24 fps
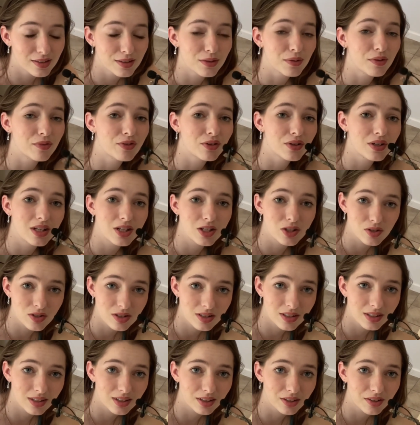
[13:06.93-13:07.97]
So if you're
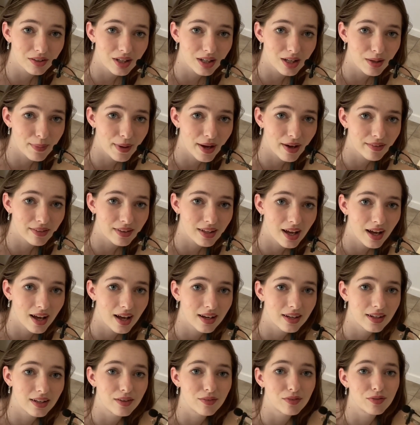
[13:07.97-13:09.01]
interested in learning about
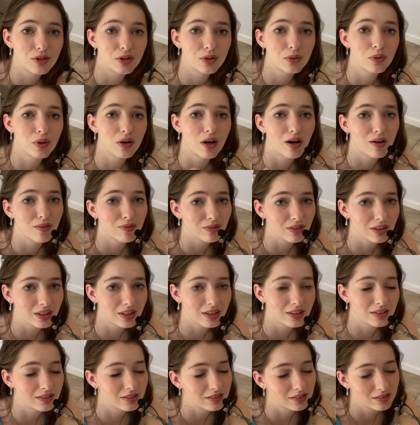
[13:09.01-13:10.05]
that, if you
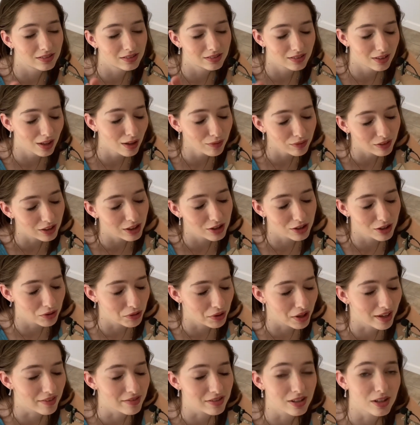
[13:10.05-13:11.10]
hopefully you don't
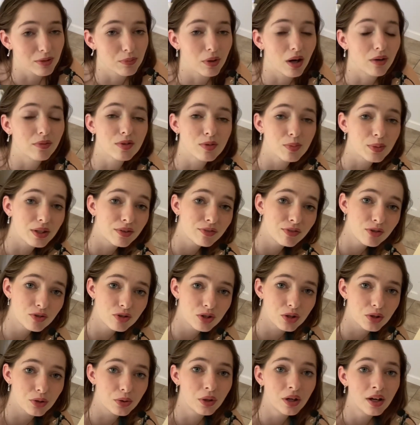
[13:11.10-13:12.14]
have skin problems, but if you
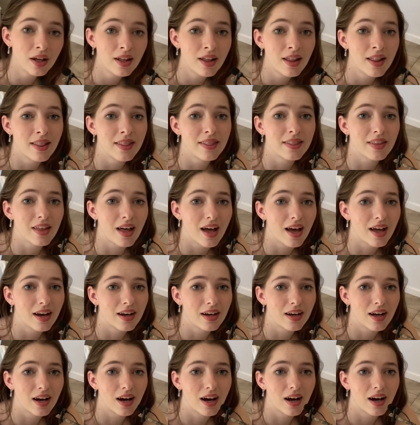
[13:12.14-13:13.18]
do,
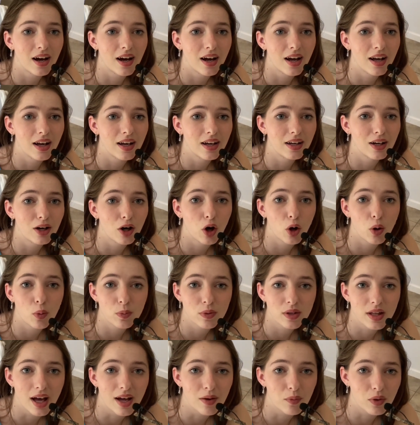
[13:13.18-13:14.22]
then I hope
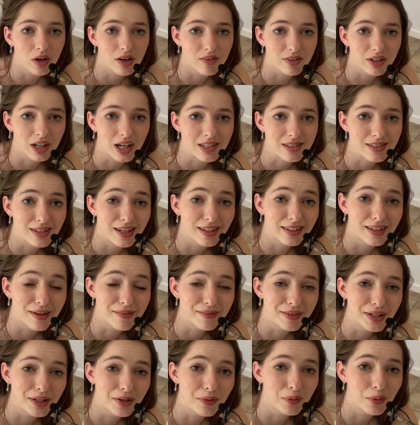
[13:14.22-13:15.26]
that whatever I say in that
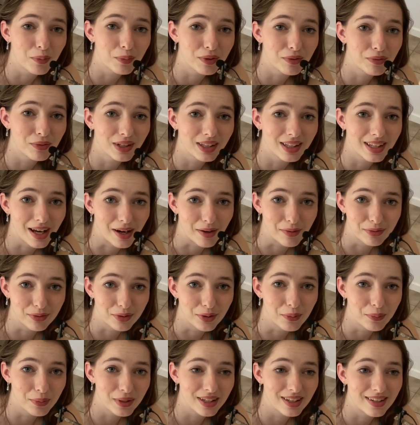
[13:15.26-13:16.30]
video will be really
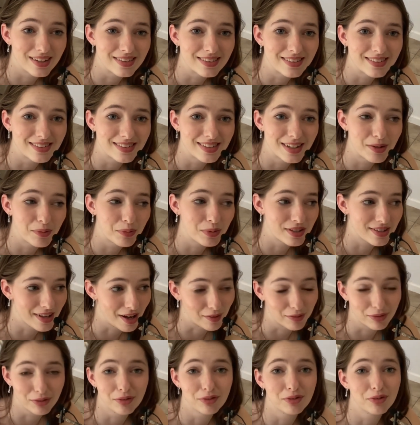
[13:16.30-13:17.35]
helpful, because it was
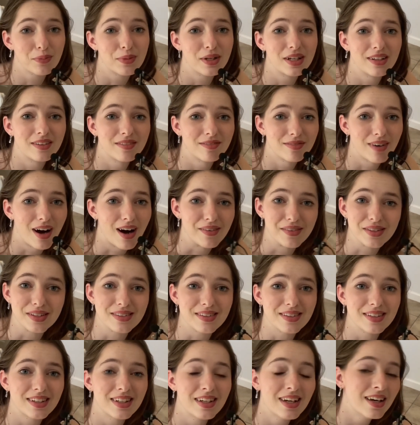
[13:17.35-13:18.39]
helpful for me,
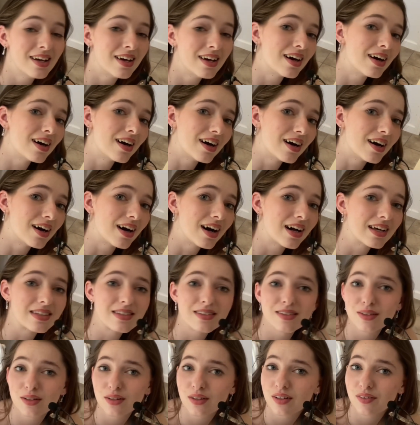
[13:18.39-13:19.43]
obviously. I
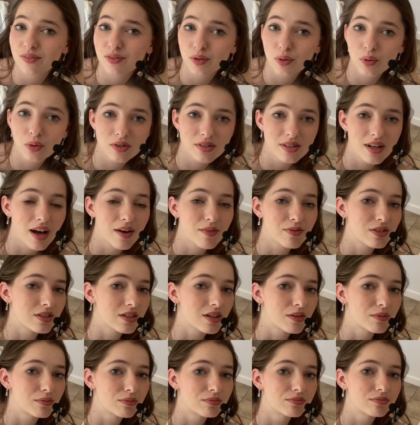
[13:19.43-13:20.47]
still, of course, have
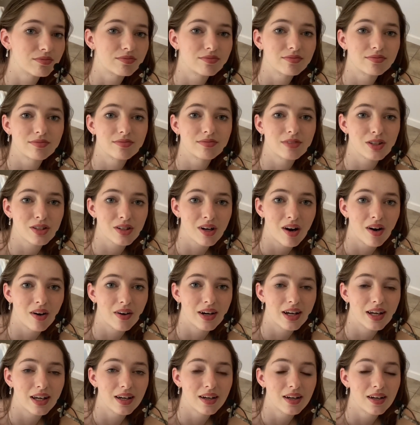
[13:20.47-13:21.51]
some
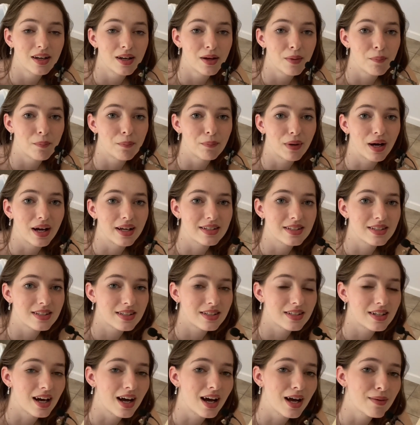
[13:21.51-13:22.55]
scarring,
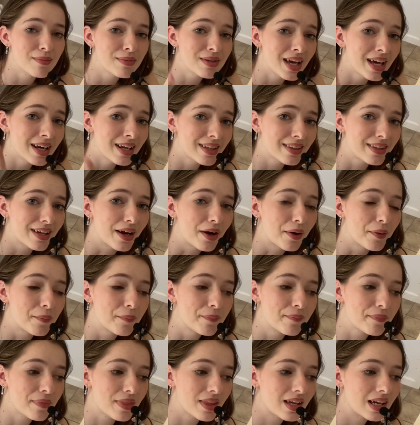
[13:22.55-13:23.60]
but I'm getting there.
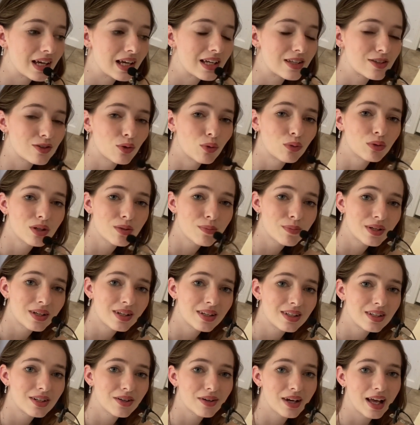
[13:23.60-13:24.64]
It's only been
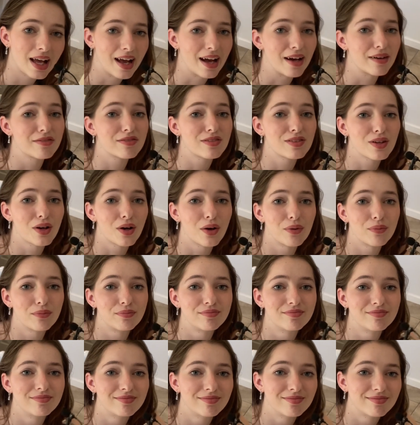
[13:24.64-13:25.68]
1.5 years, so
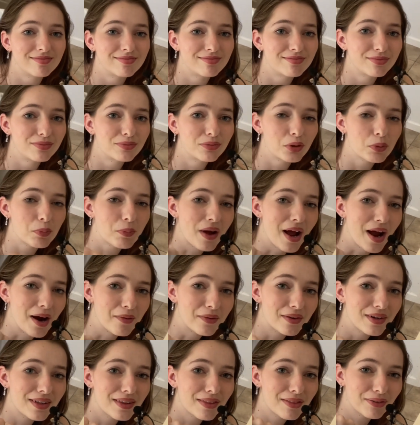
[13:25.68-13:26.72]
we're
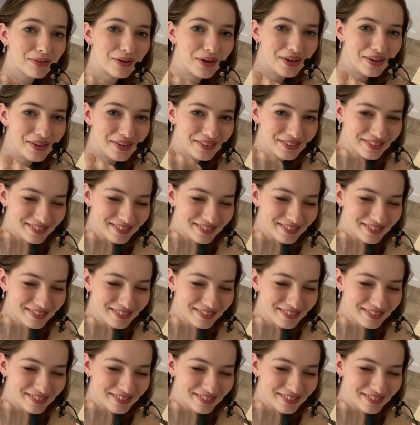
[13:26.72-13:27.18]
powering through.